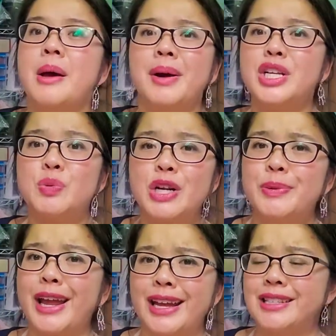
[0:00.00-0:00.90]
I just wash
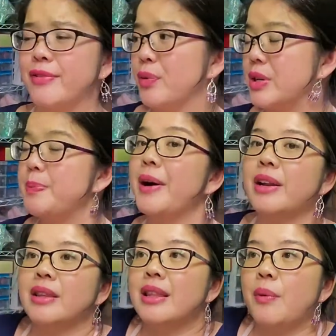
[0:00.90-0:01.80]
my hands afterwards,
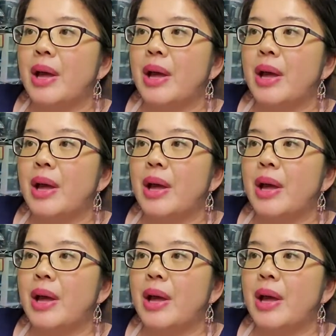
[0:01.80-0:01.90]
but